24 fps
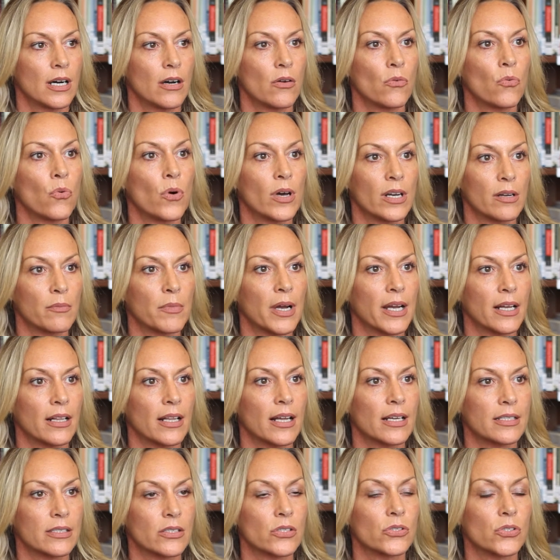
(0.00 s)
one of my
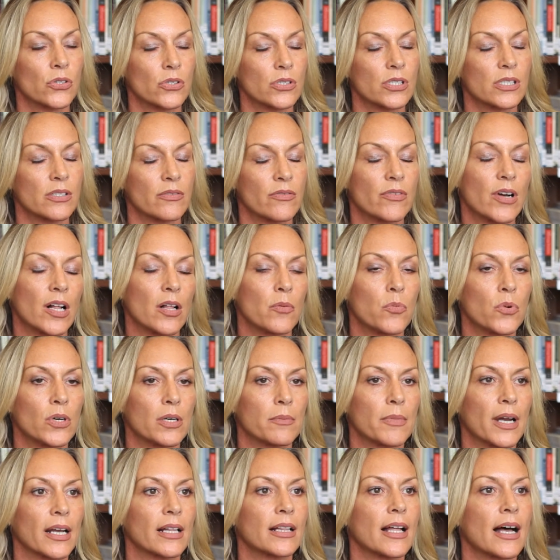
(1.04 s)
classes or to develop one of
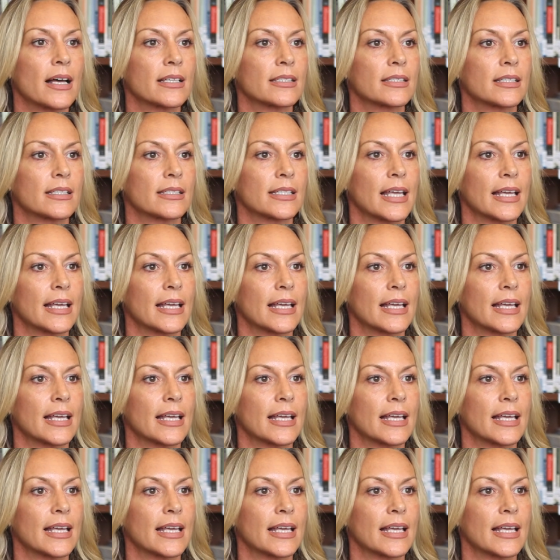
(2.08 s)
my classes